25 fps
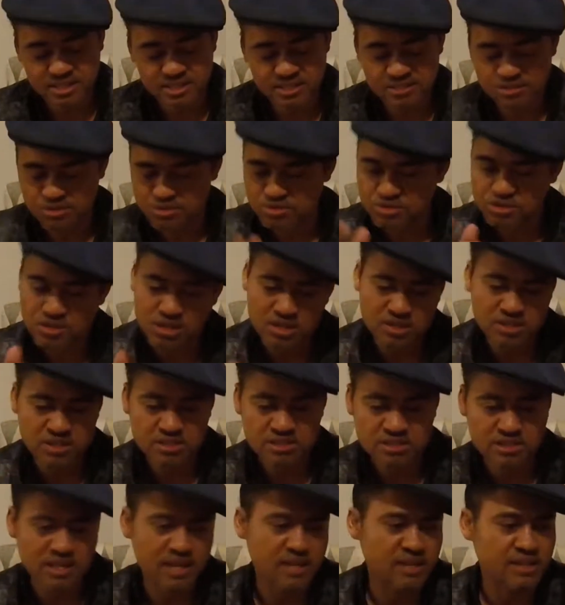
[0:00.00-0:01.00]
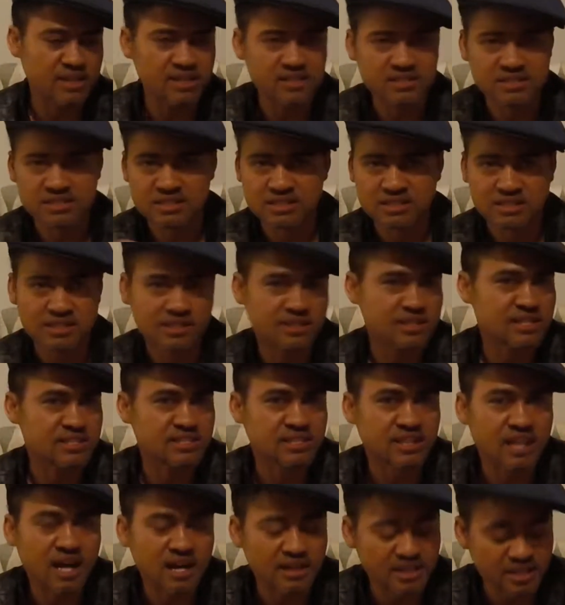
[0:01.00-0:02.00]
He was turning it, so hey, it doesn't
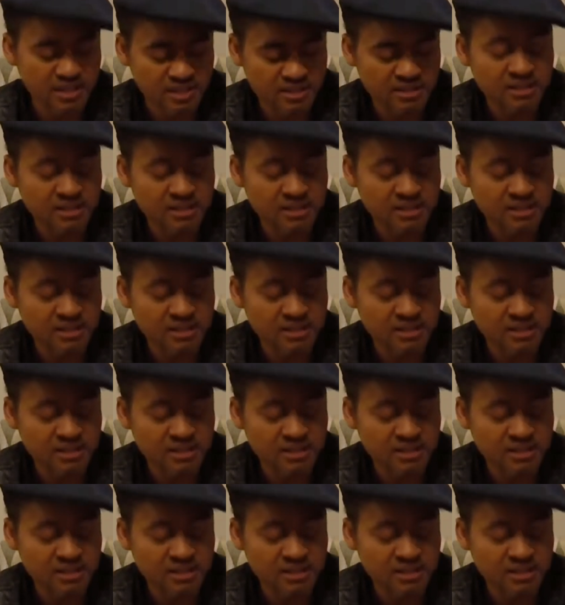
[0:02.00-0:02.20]
lock in.